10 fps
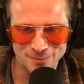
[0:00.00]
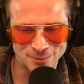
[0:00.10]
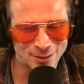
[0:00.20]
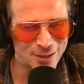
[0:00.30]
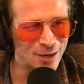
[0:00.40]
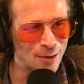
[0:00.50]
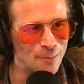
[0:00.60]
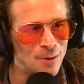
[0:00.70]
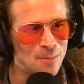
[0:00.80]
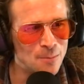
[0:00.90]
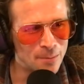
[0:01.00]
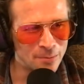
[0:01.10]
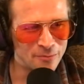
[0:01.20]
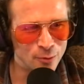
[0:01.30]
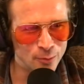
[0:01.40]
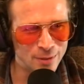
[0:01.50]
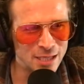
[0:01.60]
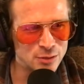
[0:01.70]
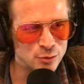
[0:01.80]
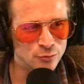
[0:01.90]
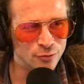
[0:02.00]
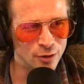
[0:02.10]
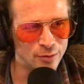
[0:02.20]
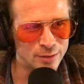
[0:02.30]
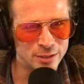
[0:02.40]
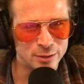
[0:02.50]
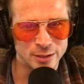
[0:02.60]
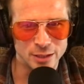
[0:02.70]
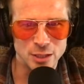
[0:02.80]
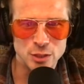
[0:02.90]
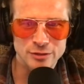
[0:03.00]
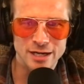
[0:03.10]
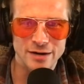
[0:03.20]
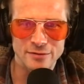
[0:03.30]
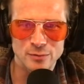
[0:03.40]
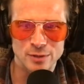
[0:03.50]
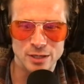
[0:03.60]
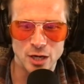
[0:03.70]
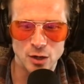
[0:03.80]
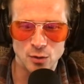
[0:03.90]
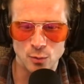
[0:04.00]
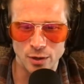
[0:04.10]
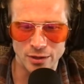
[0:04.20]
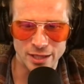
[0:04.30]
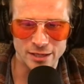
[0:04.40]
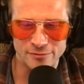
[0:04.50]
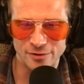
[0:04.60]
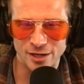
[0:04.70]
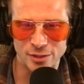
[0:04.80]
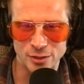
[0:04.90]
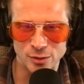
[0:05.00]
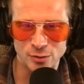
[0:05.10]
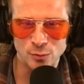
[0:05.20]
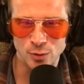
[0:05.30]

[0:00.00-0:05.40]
I'm sorry. But before we get too far into it, can you let everyone know where they can find you,